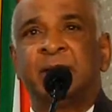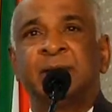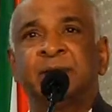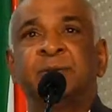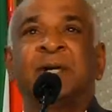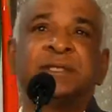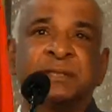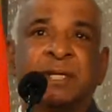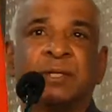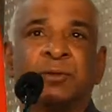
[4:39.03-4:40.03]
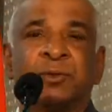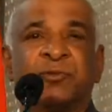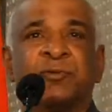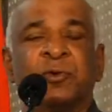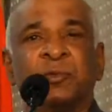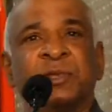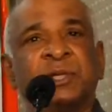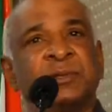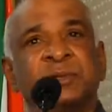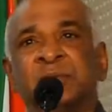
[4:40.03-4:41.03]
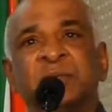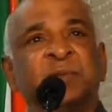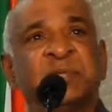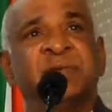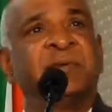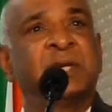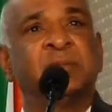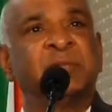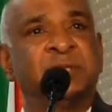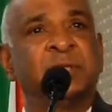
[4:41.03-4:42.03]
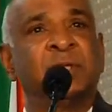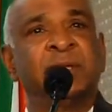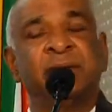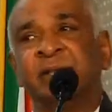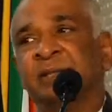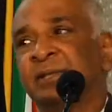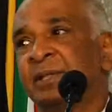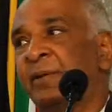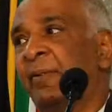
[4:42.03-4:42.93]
to undertake law reform in specific and particular areas